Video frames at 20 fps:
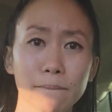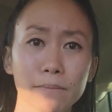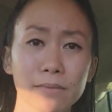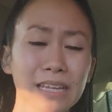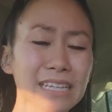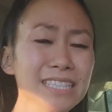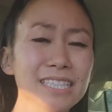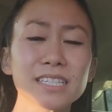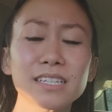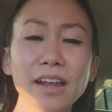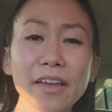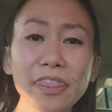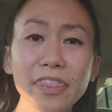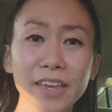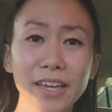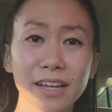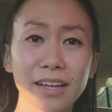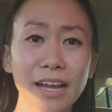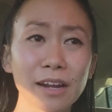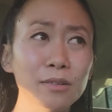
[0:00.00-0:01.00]
That's
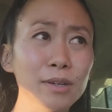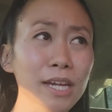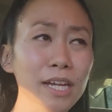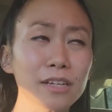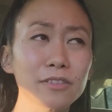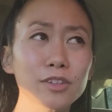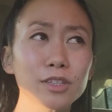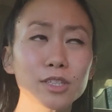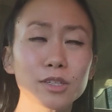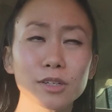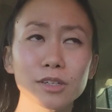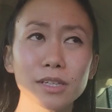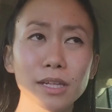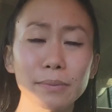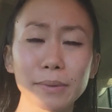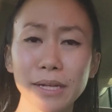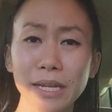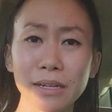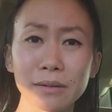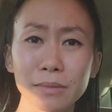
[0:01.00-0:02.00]
nothing. I don't care if you do your
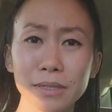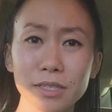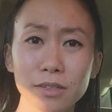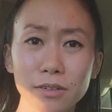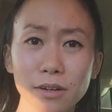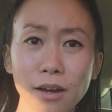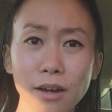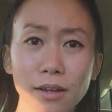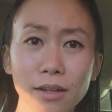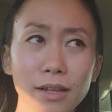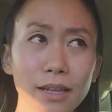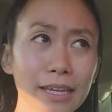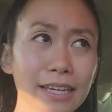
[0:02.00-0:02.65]
lemon enemas or not.